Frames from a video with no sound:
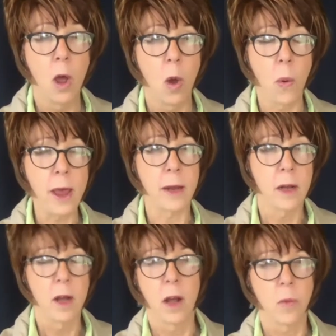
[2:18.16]
wait,
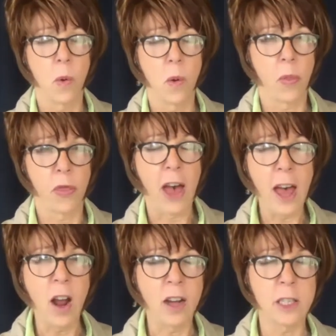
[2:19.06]
well,
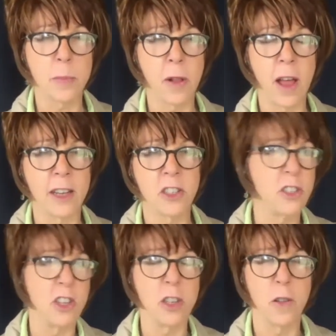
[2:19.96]
that hospital has
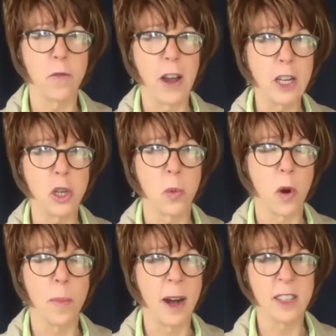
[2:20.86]
disinfection
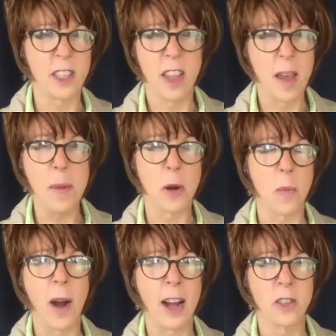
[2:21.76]
robots and they've been
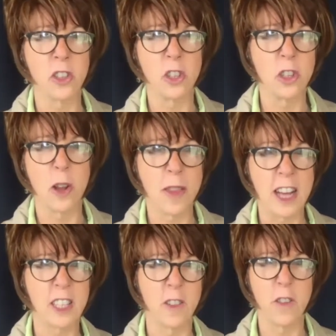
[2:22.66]
around since
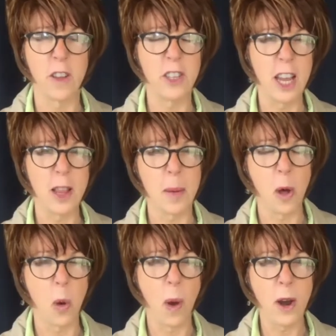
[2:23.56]
2015. And,
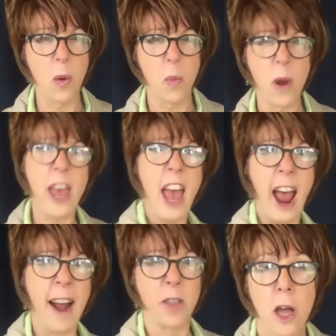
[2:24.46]
well, why don't we
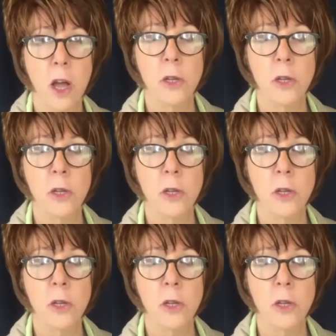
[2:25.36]
have them?